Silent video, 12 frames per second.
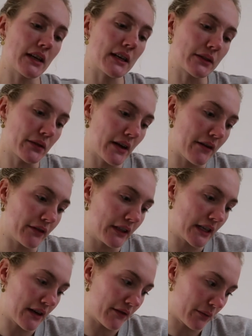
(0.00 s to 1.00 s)
that's on every
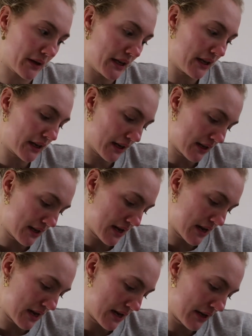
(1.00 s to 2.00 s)
day of the week, and
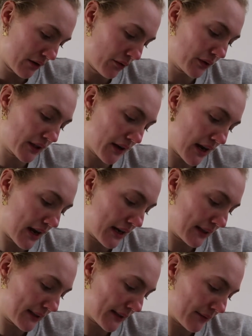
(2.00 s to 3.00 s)
then it also
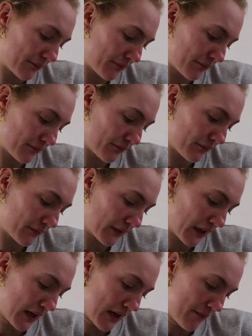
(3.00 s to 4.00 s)
has
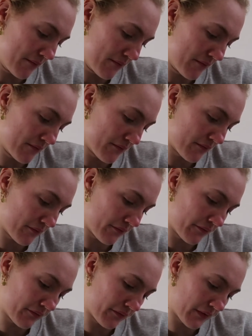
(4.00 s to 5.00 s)
a
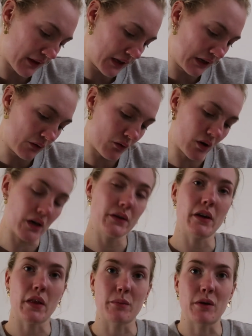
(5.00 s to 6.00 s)
little quote
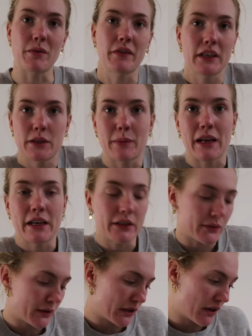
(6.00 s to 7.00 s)
at the bottom of each
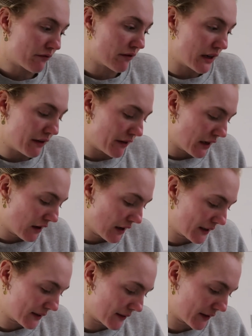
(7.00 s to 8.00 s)
page, which I really really
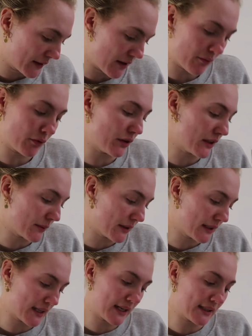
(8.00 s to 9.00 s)
like. So for example, this
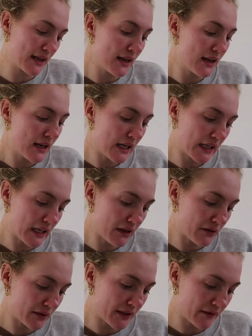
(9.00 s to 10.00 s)
one says, "Allow
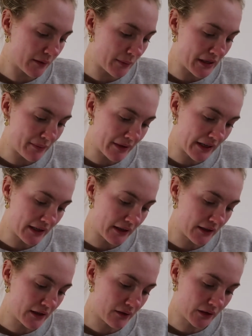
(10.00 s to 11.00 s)
yourself to be a
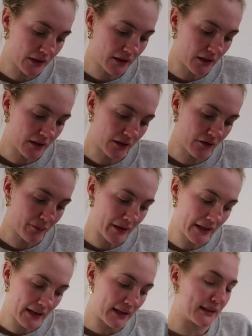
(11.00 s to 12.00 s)
beginner, no one starts off
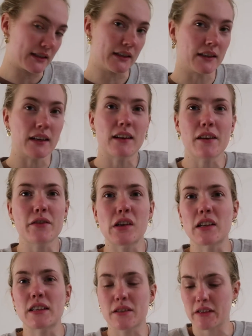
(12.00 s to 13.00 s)
being excellent." And I feel
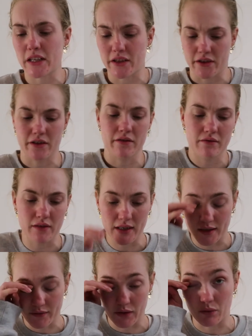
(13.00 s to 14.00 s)
like that's really cute. I
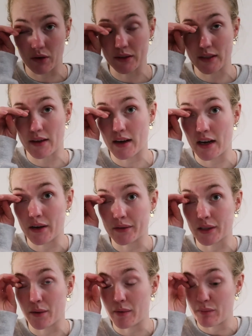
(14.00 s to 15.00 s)
love little quotes like that. I have
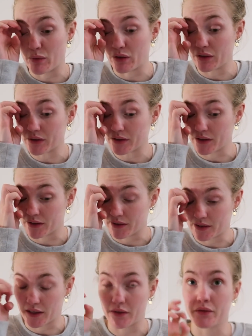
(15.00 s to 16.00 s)
so many books and
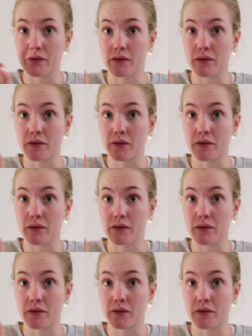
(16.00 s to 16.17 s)
stuff.